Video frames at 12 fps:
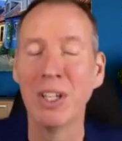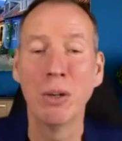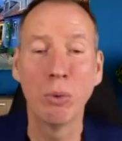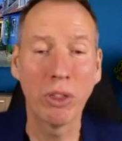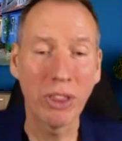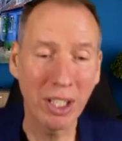
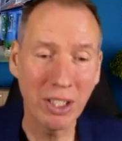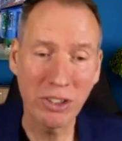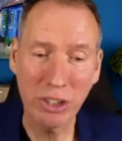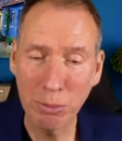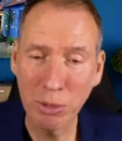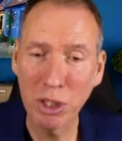Well, thank you
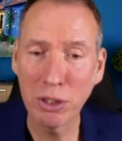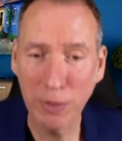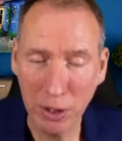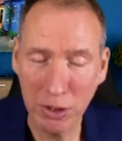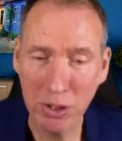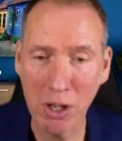so much for
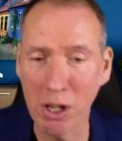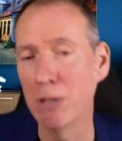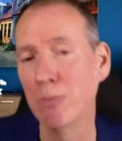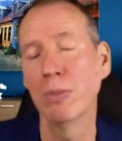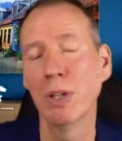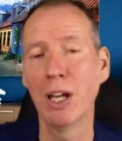your time.